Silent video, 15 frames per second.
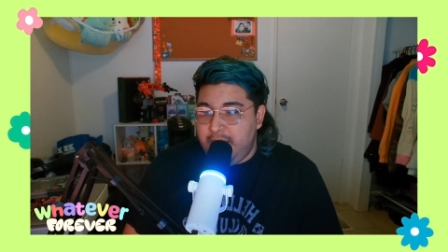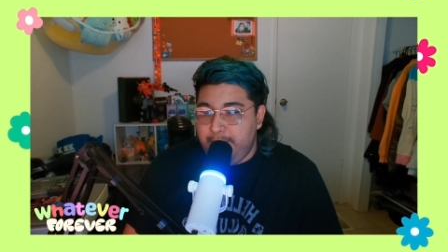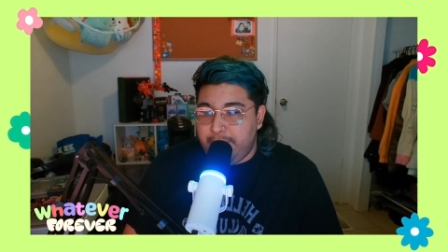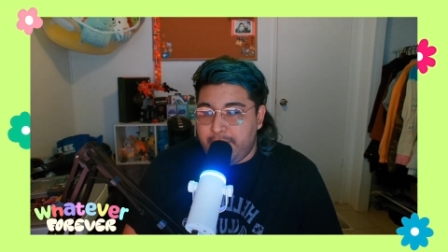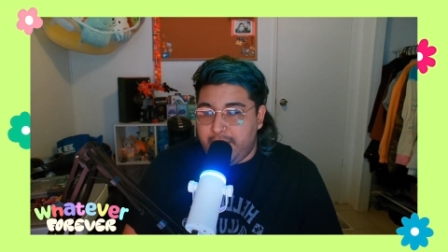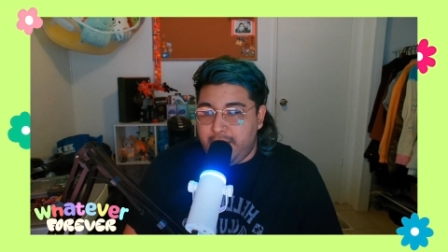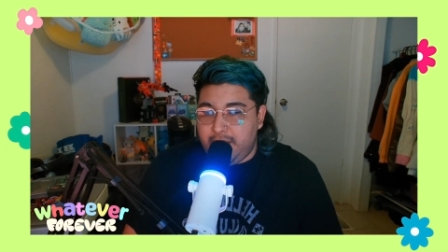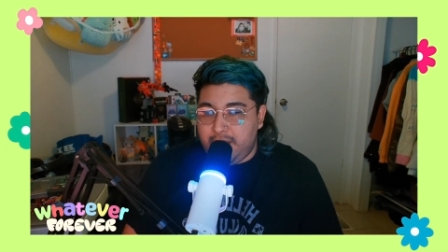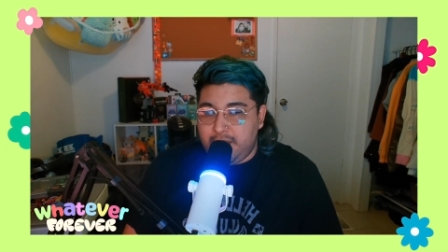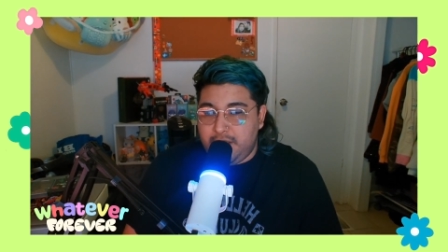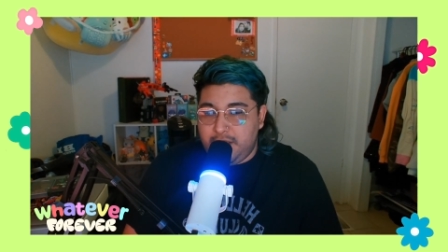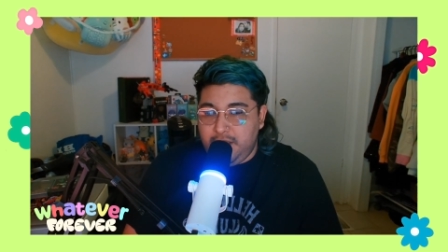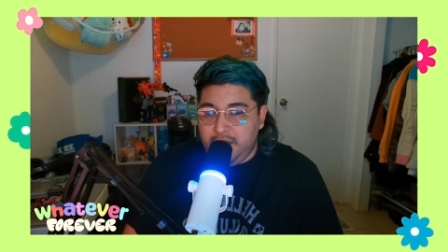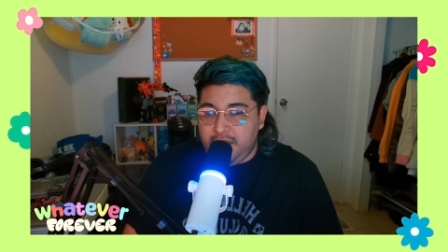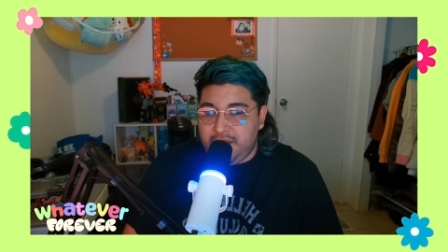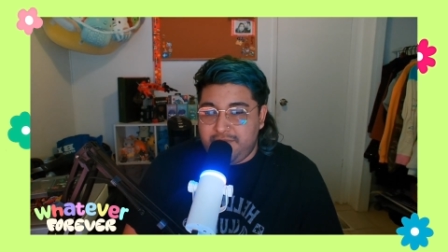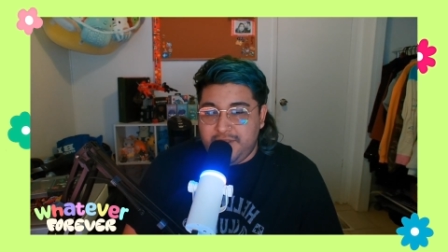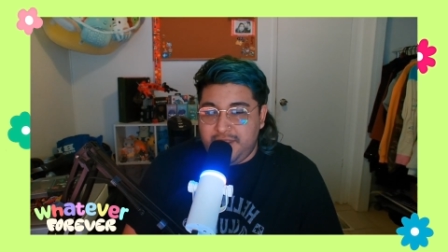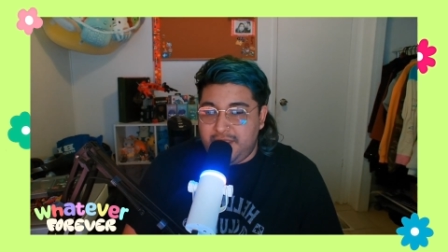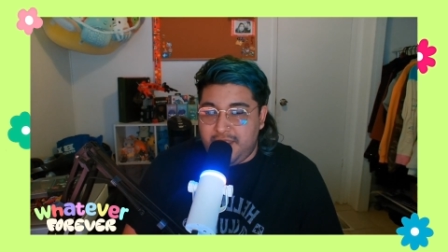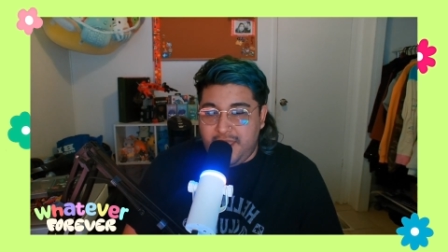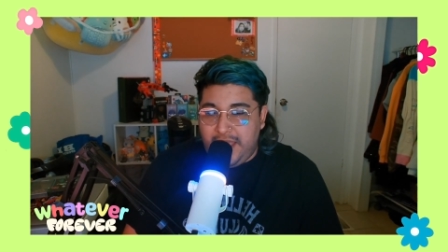But
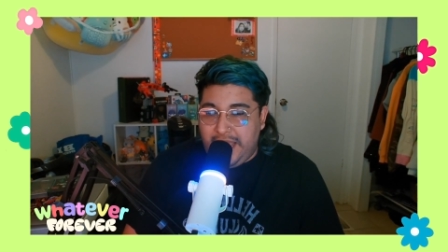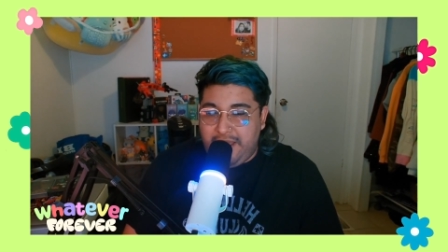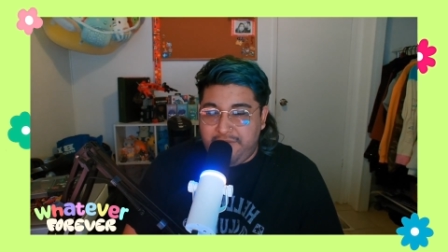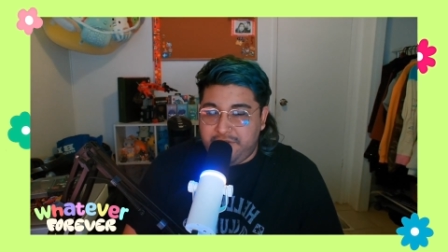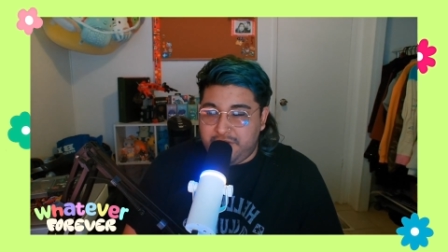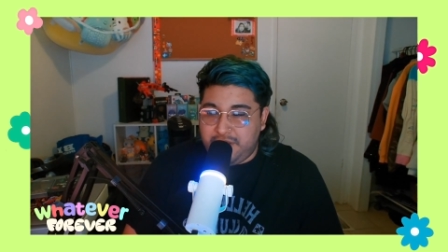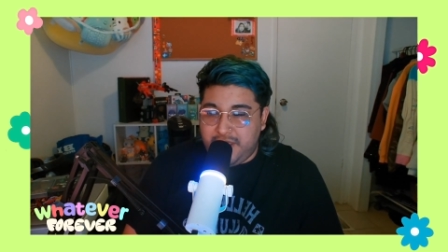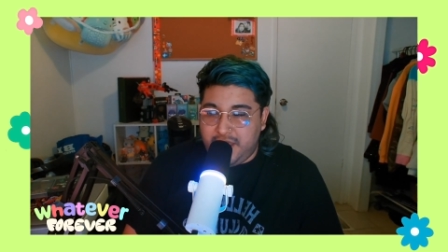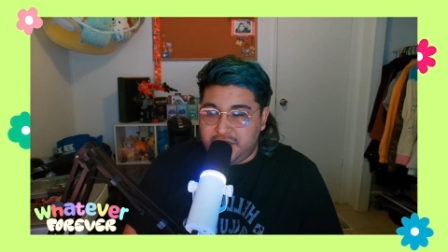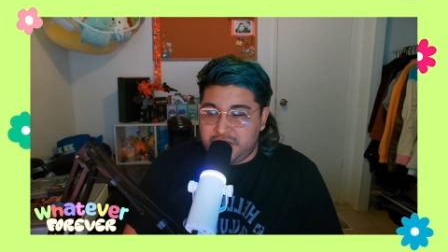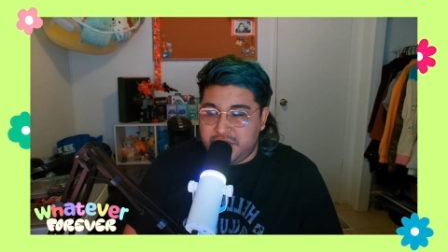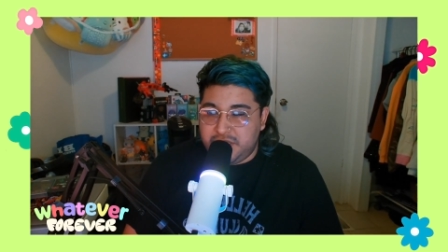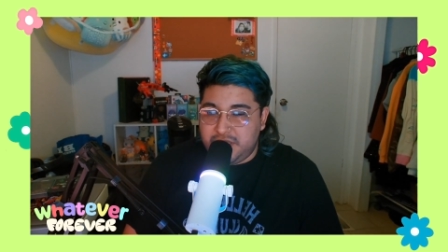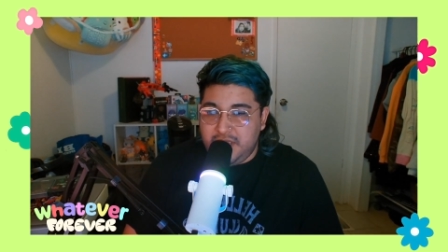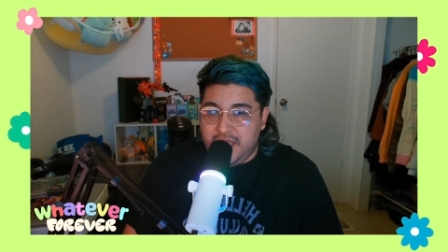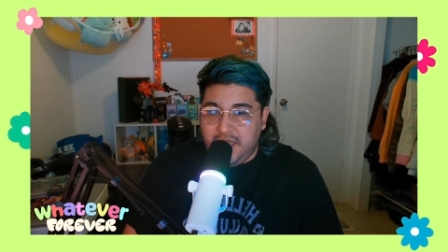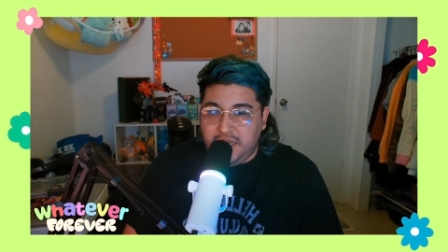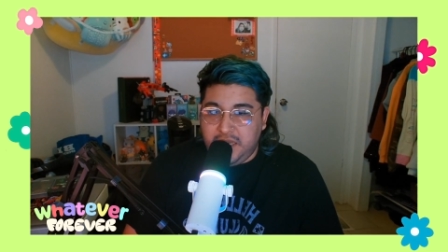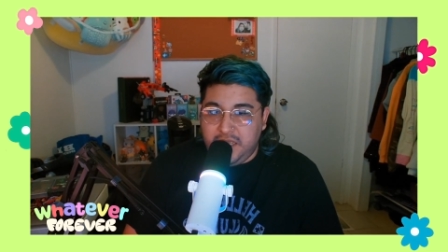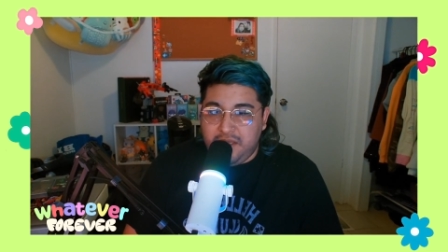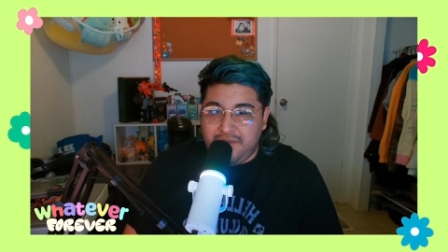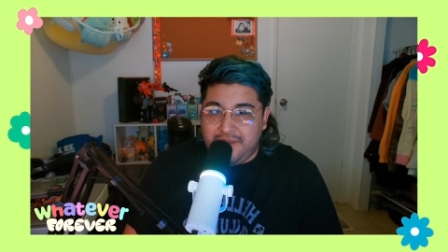even after that, just the
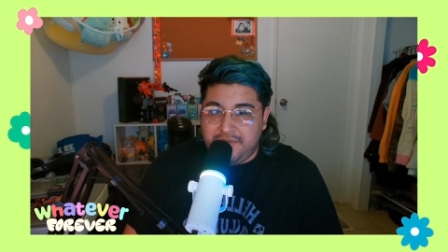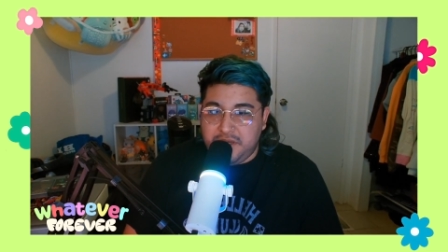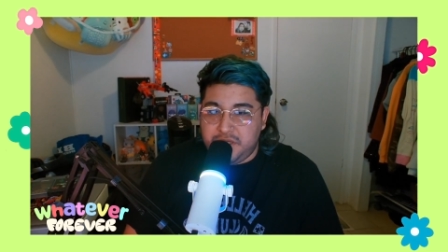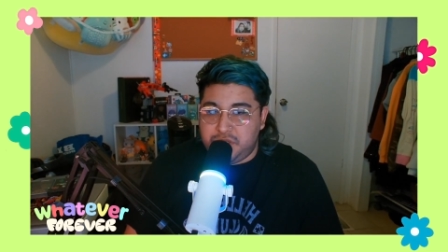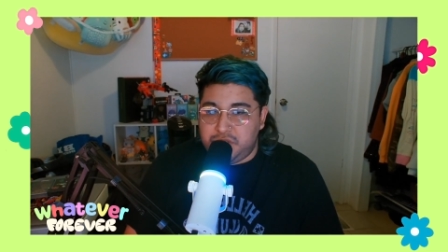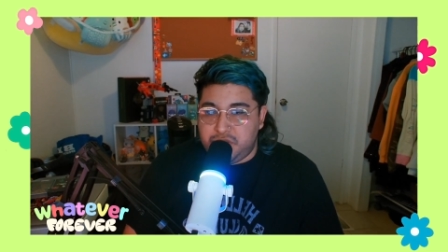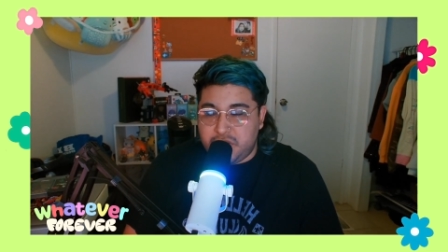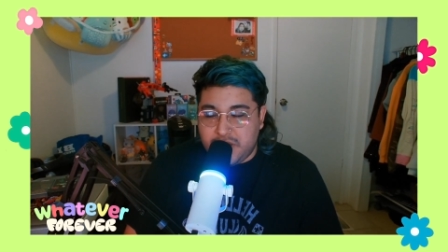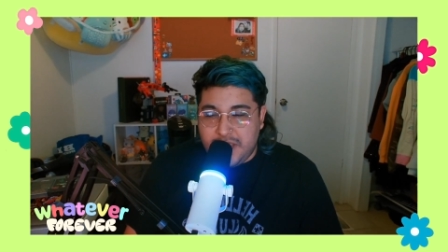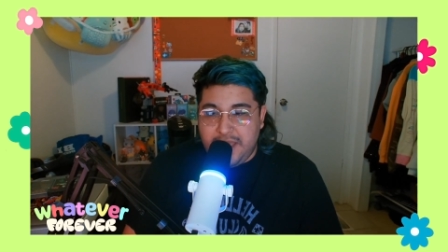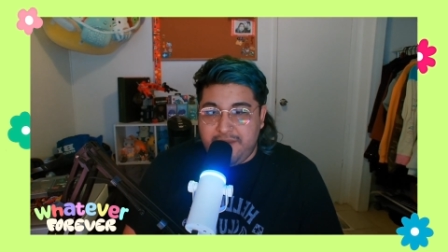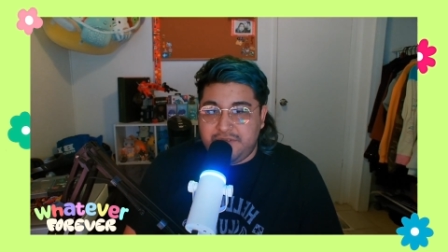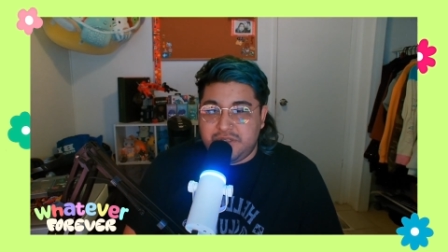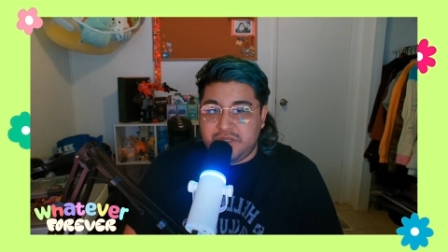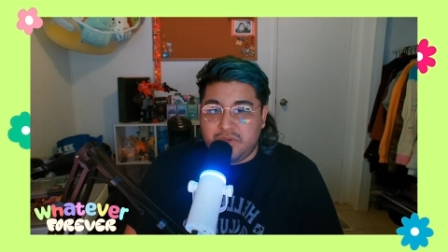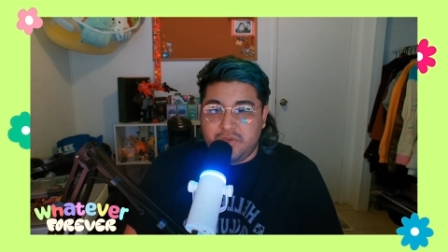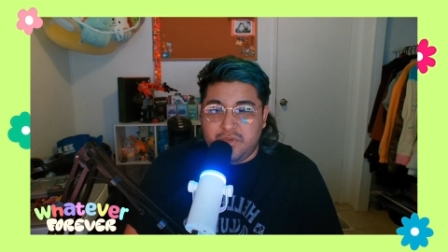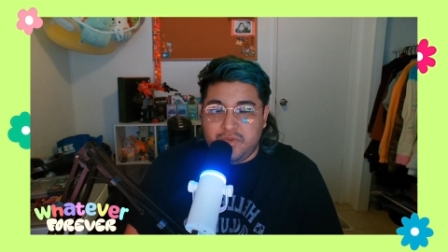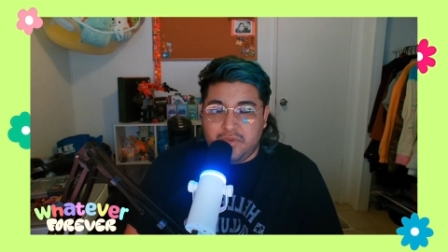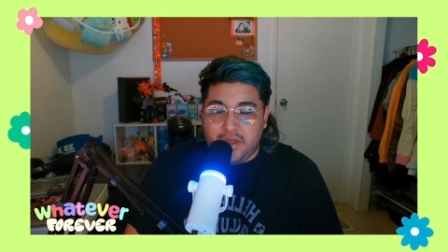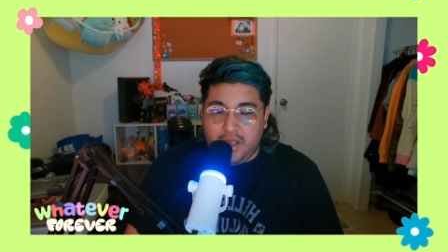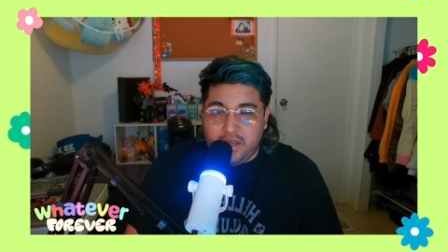idea of having to drive
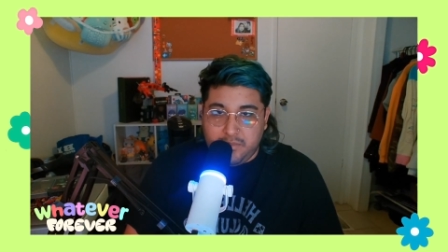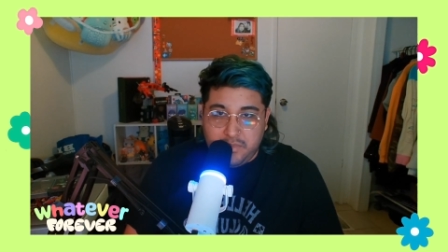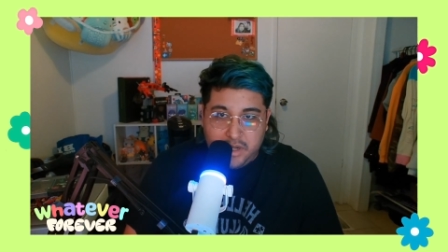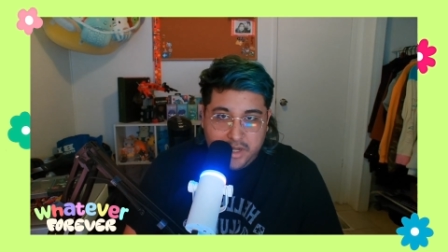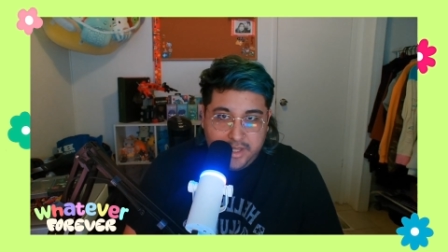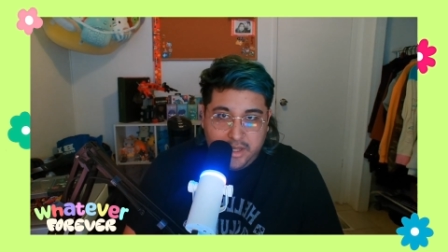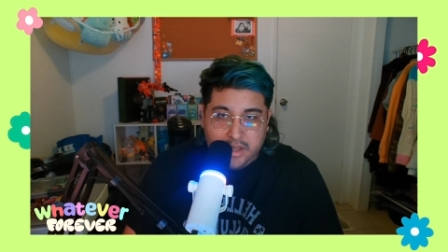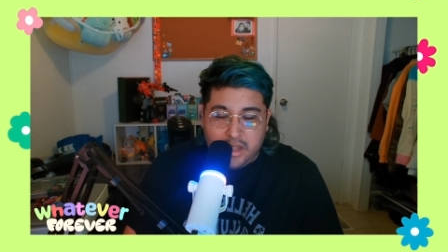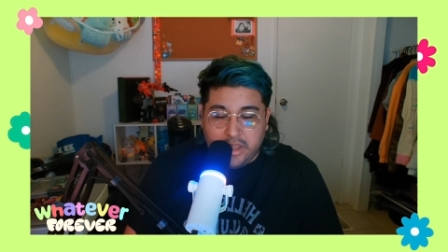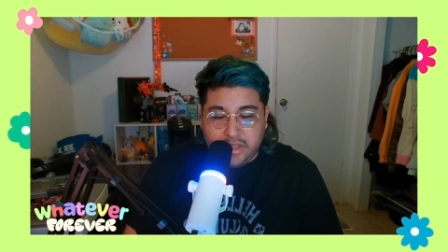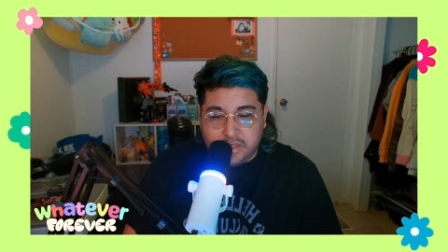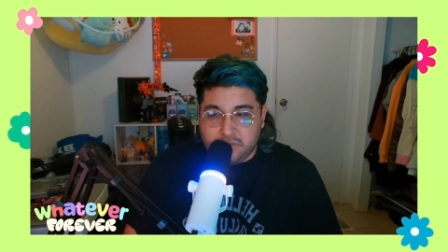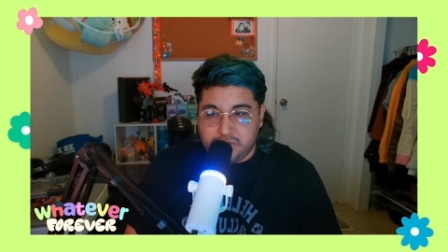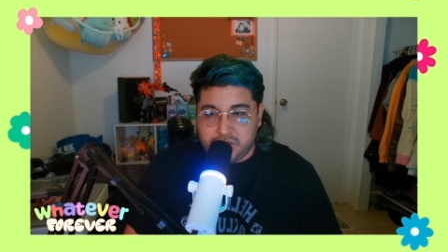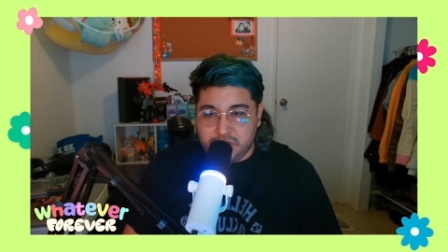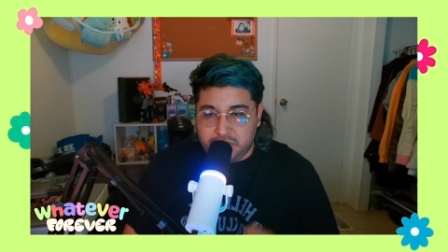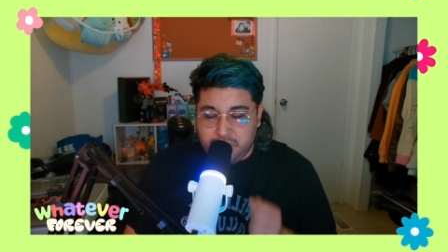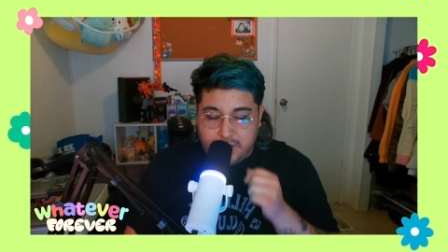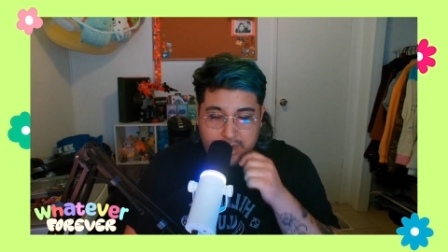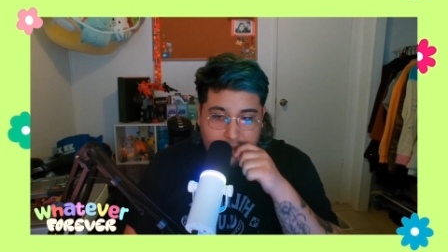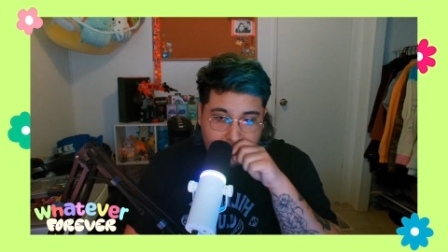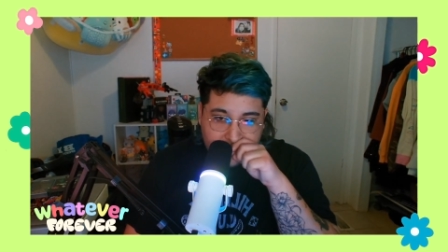to a community college, which is
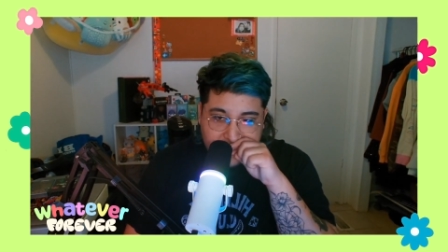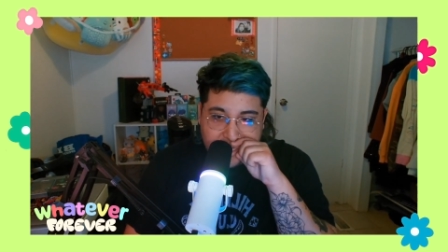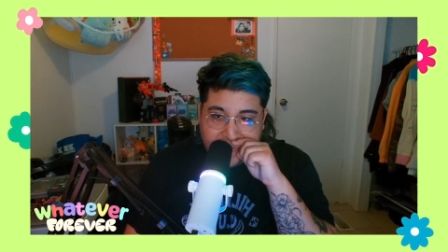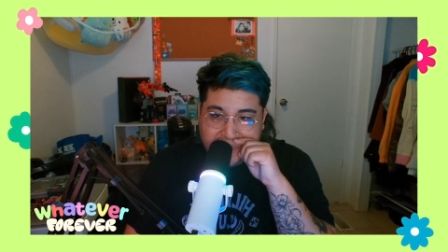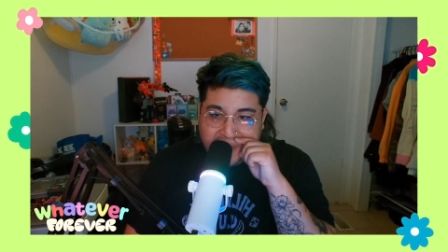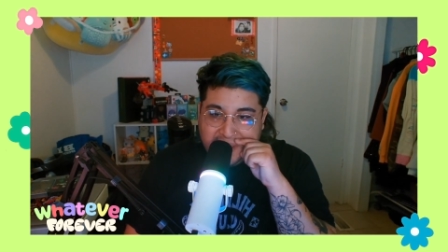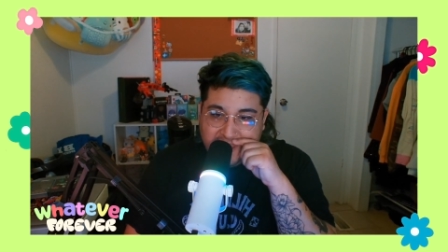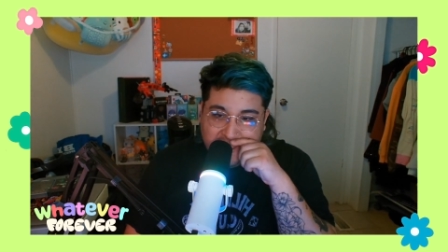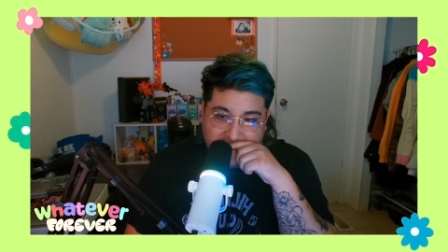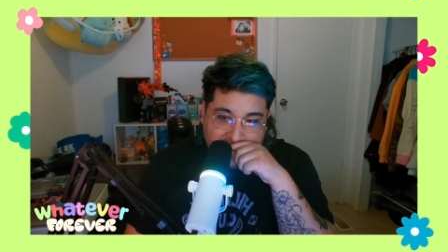where I was at,